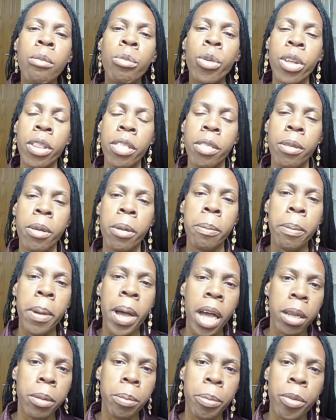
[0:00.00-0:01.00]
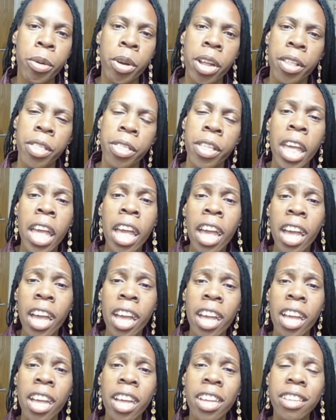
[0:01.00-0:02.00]
with bad breath.
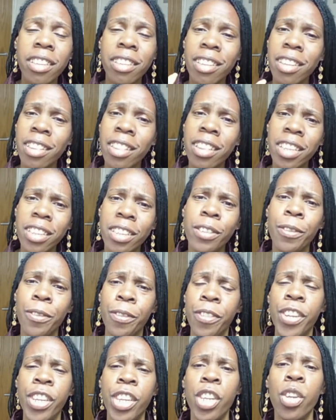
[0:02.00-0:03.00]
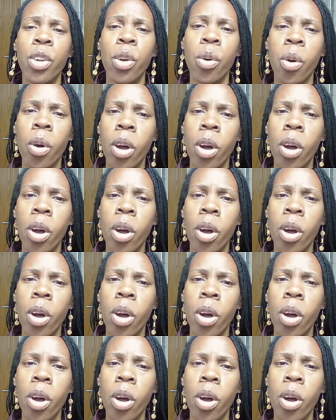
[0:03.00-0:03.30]
And in this video,